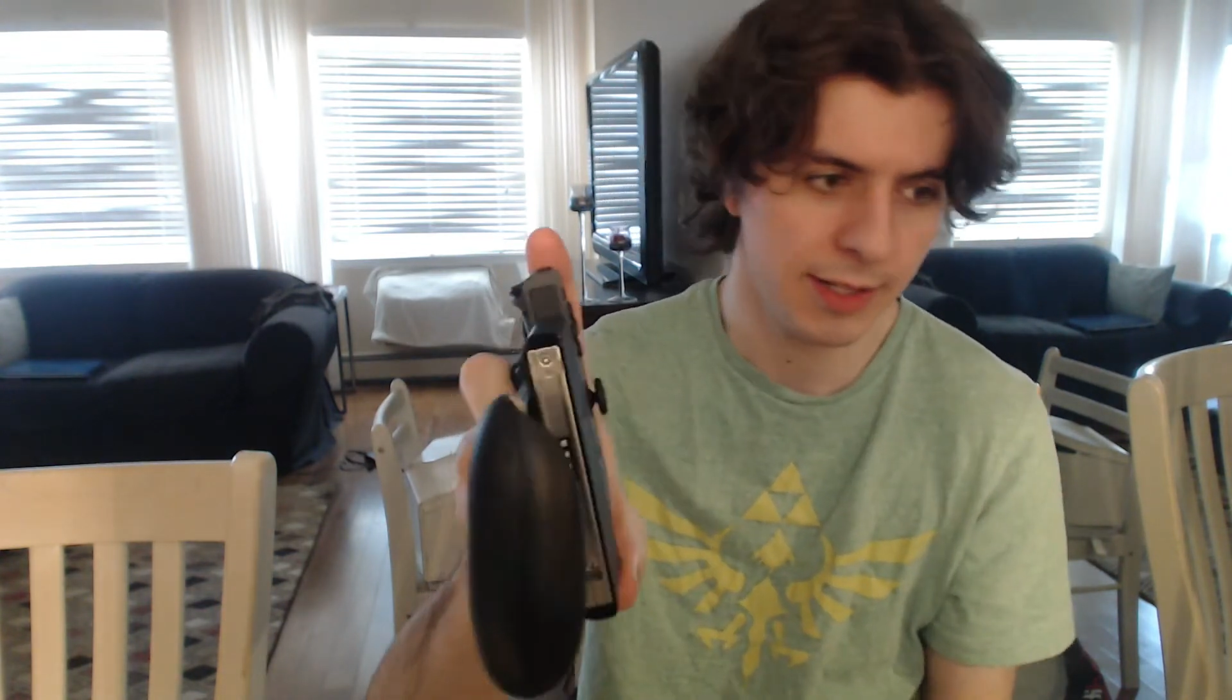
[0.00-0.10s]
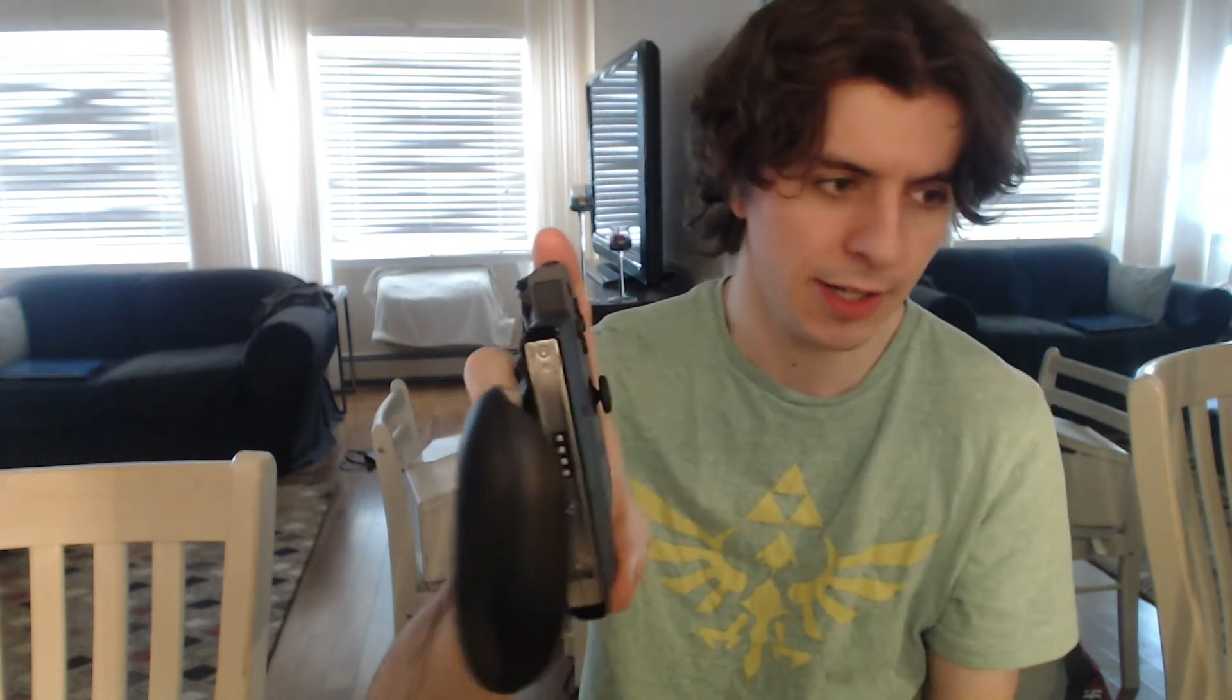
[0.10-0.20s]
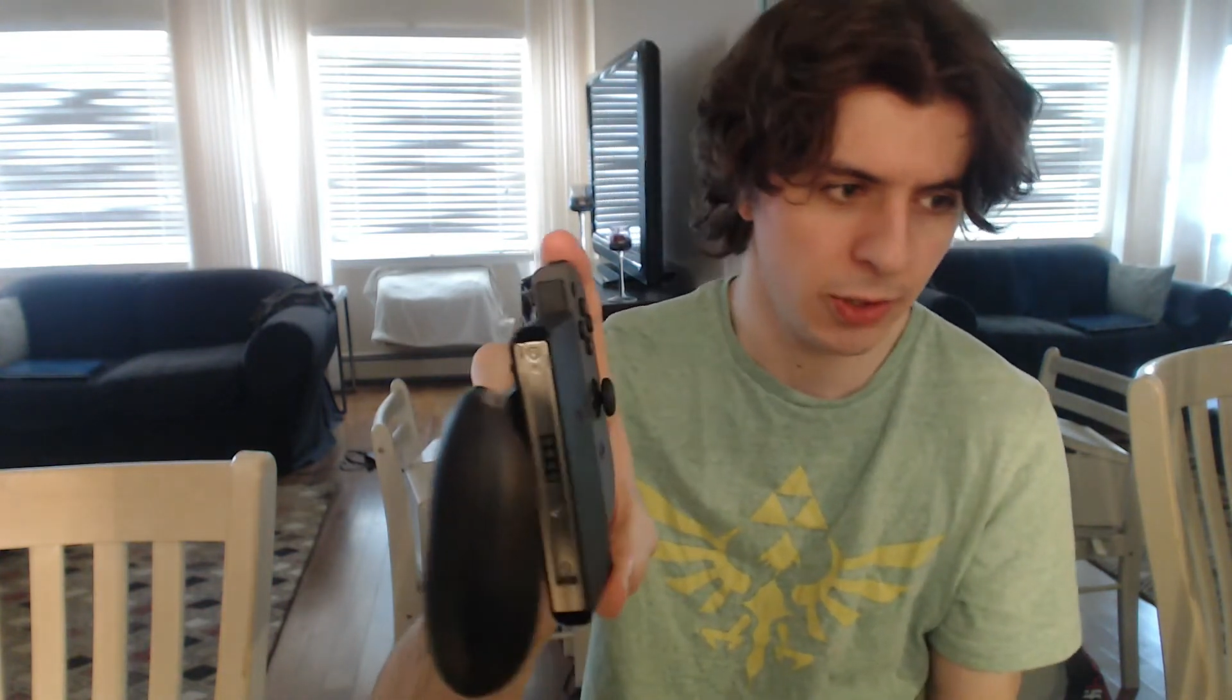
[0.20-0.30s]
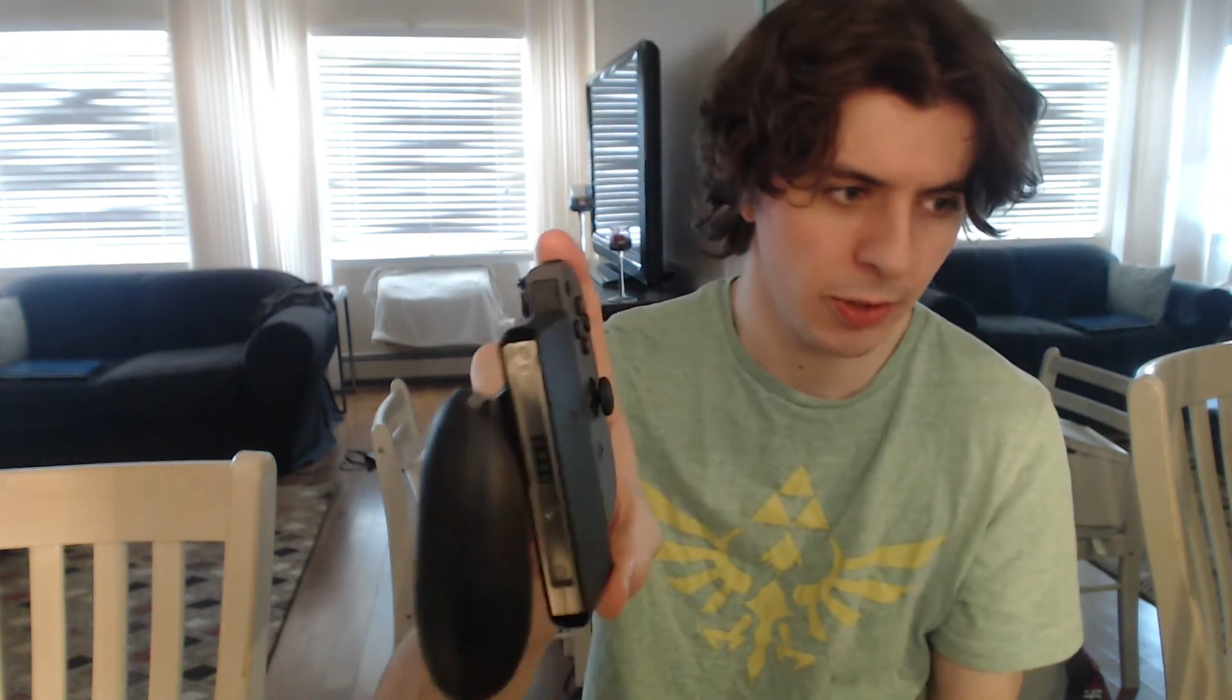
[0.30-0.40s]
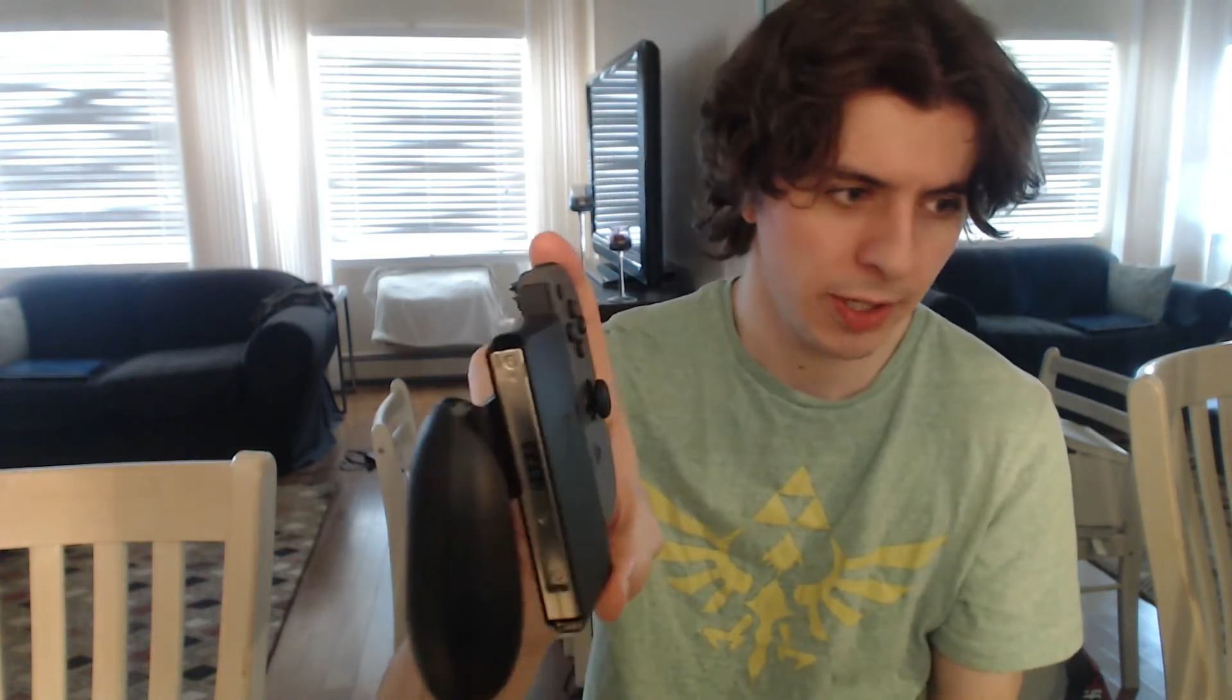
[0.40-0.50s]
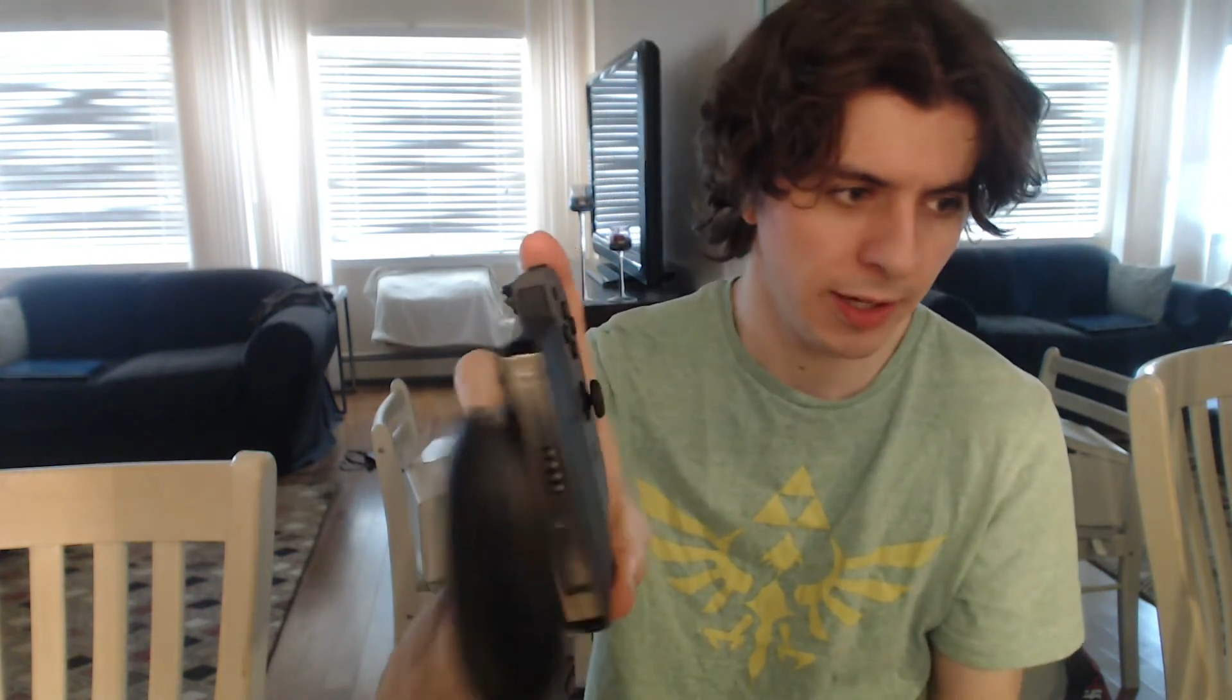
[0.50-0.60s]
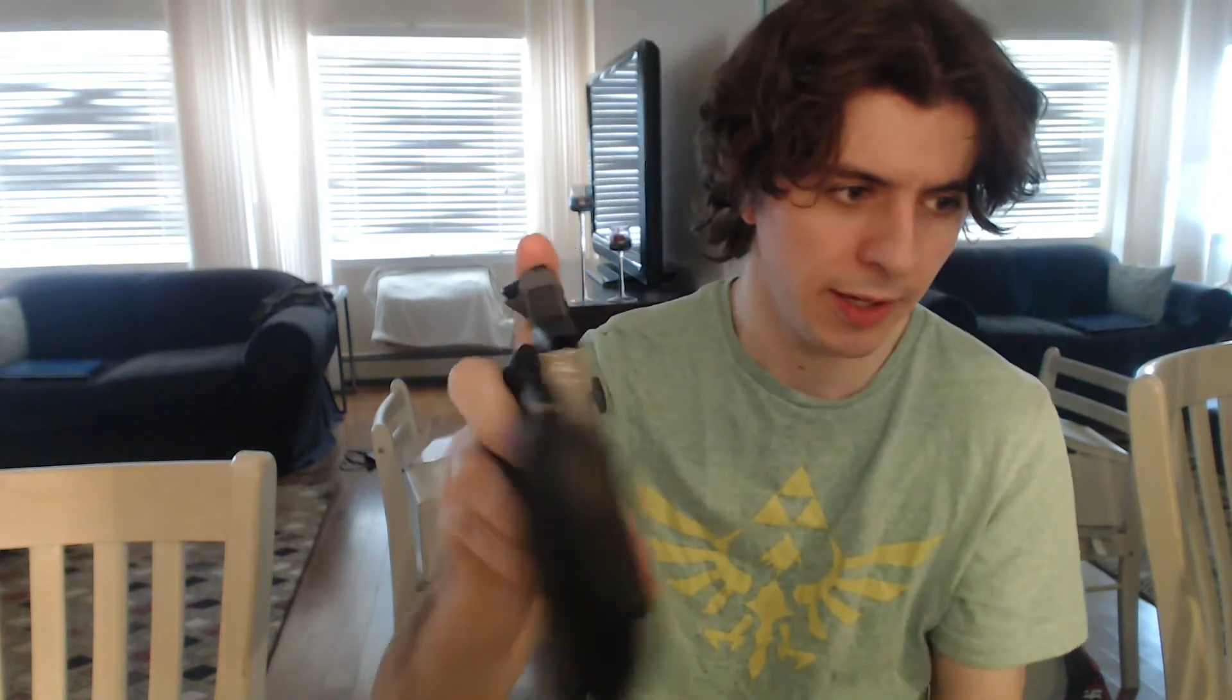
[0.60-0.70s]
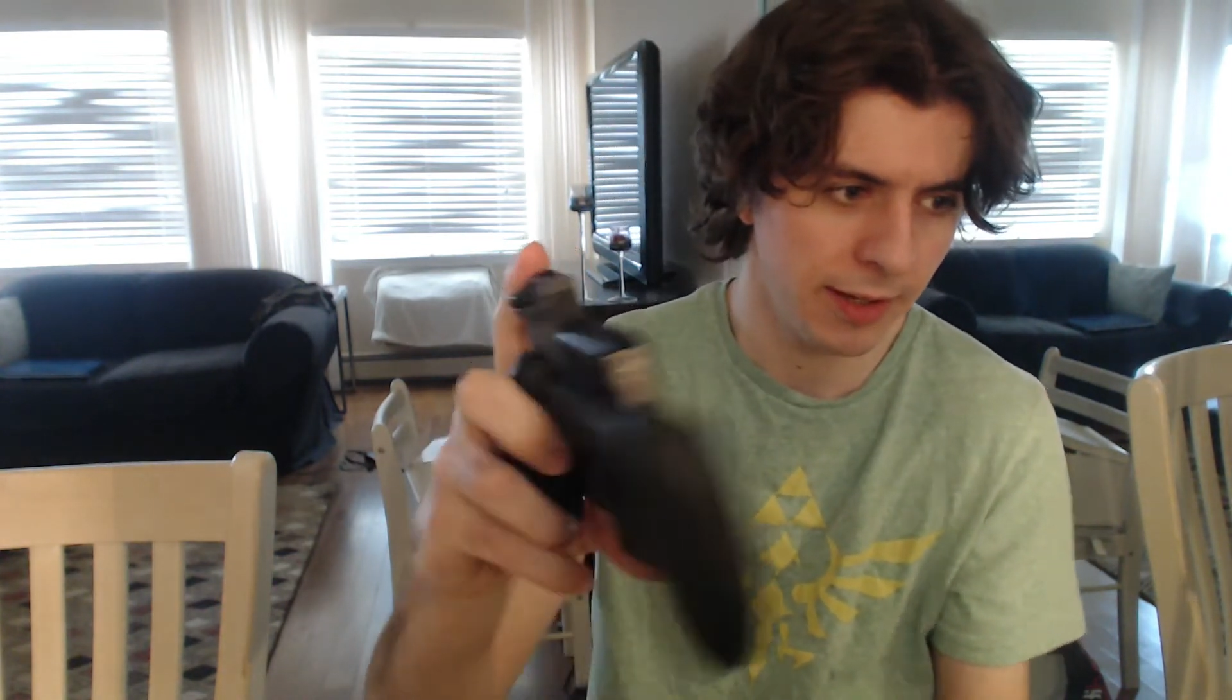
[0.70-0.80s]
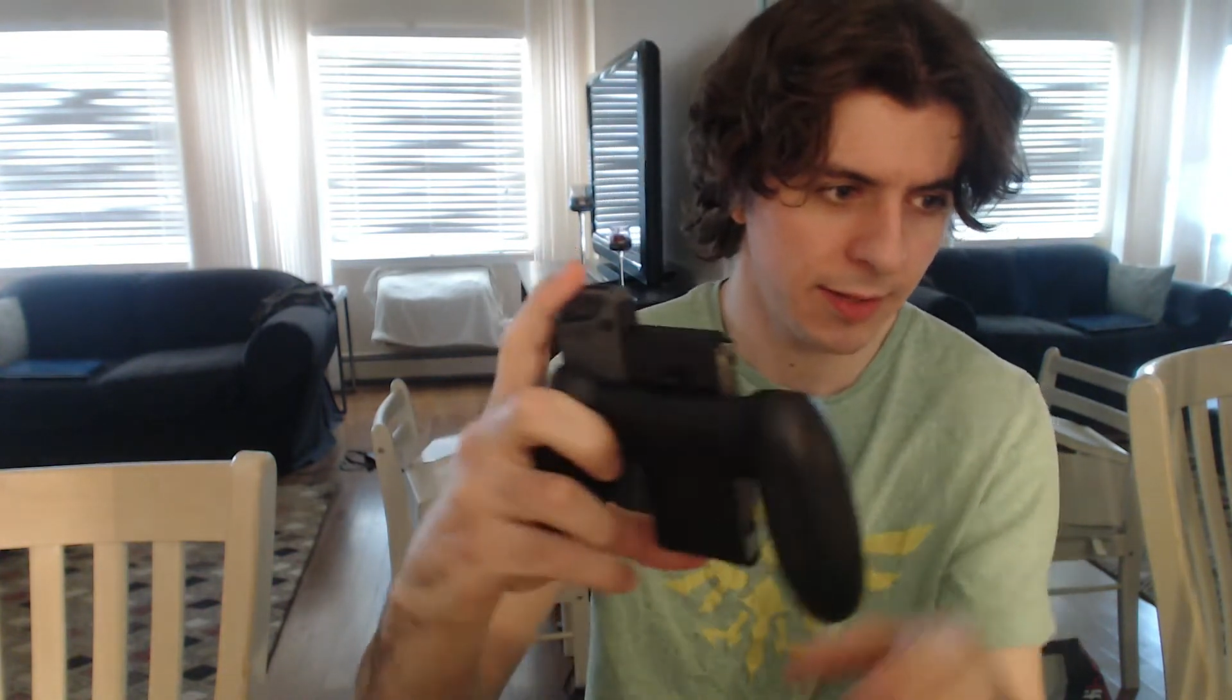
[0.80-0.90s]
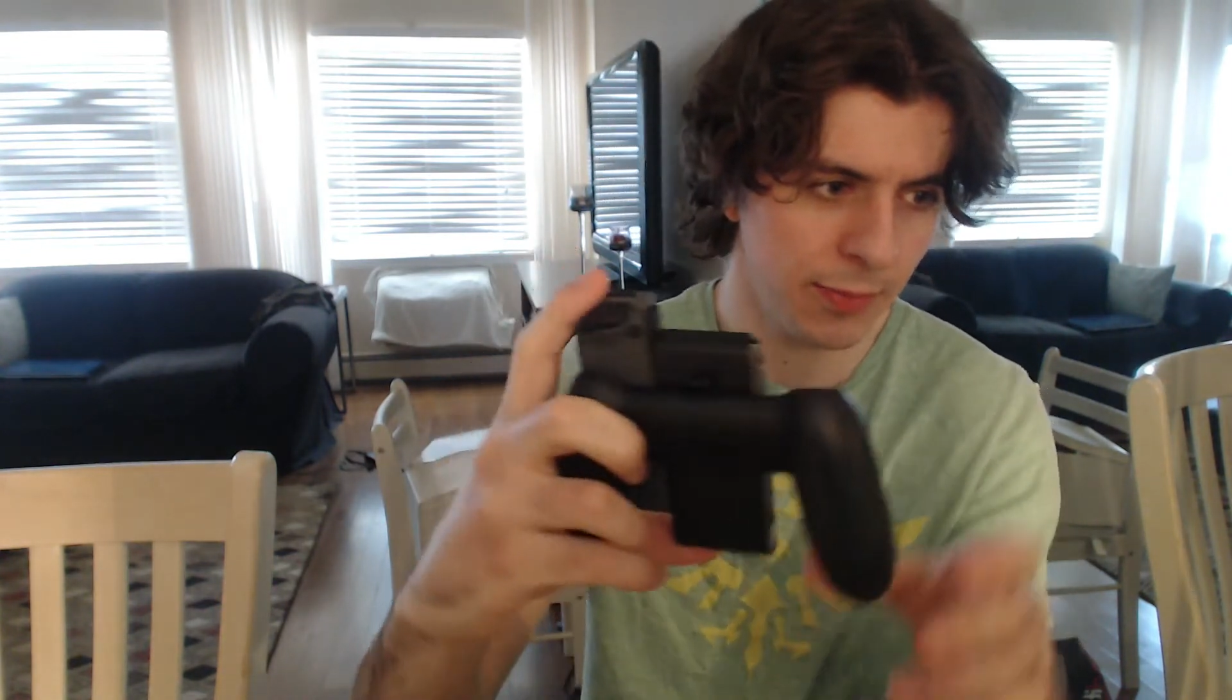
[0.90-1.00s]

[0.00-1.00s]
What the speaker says: It's not Joy-Cons,